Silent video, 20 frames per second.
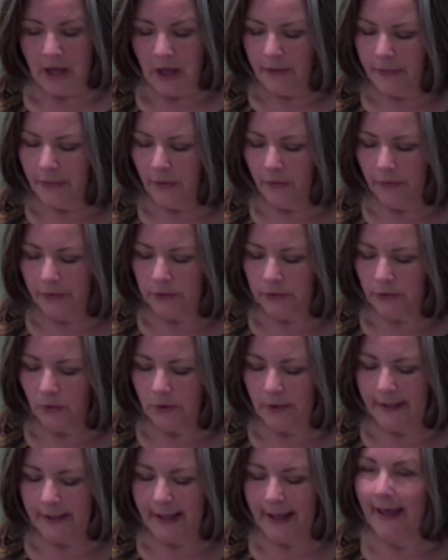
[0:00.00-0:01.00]
though the
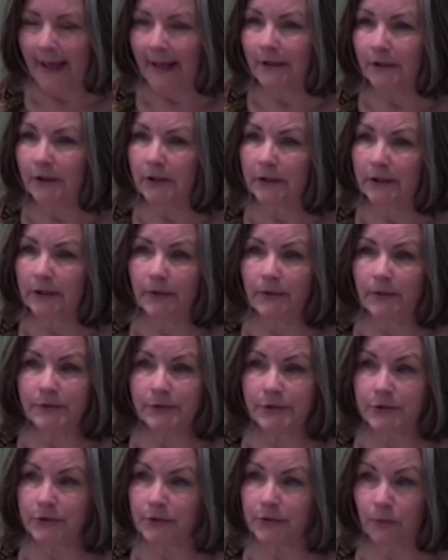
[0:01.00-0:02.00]
Lord had
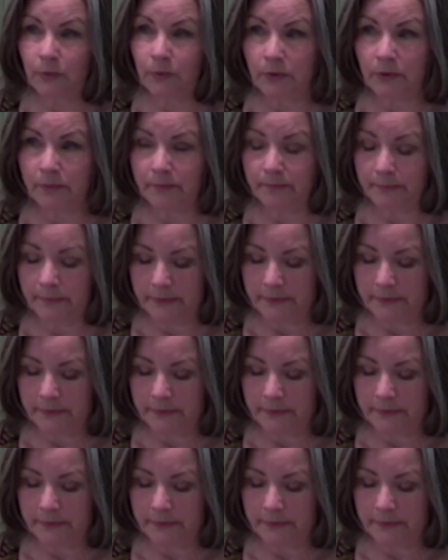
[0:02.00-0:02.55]
closed her womb.